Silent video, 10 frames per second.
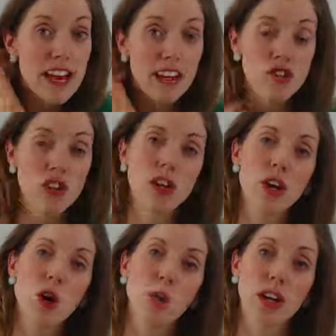section,
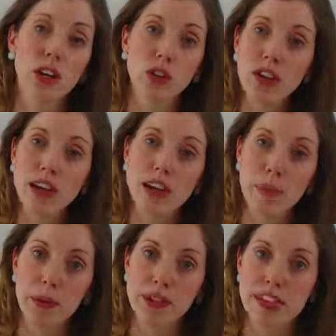we're going to look at a
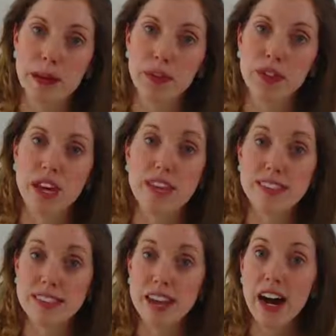couple examples and
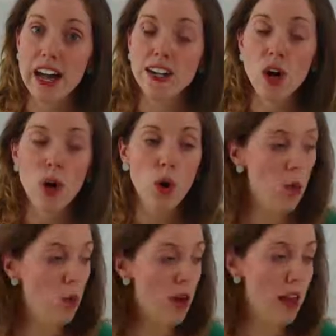decide
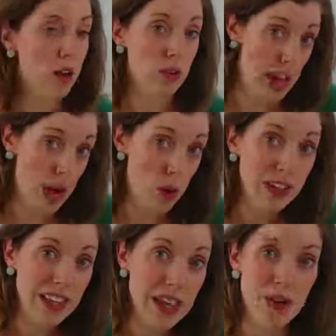how
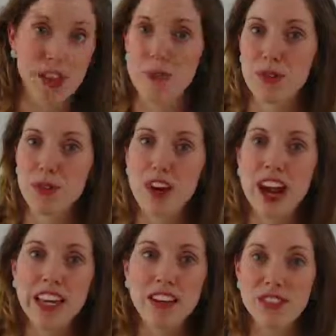we label them. So if
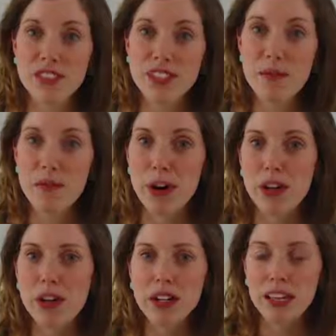I give us a
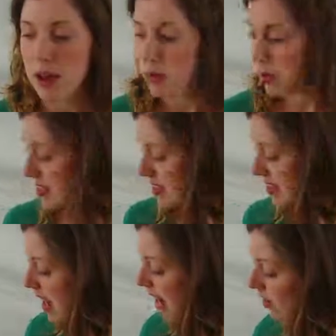number, can we
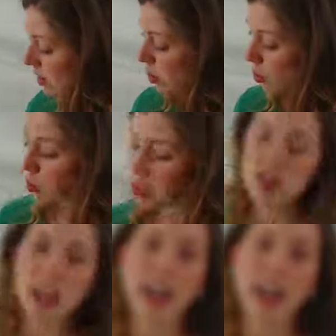decide which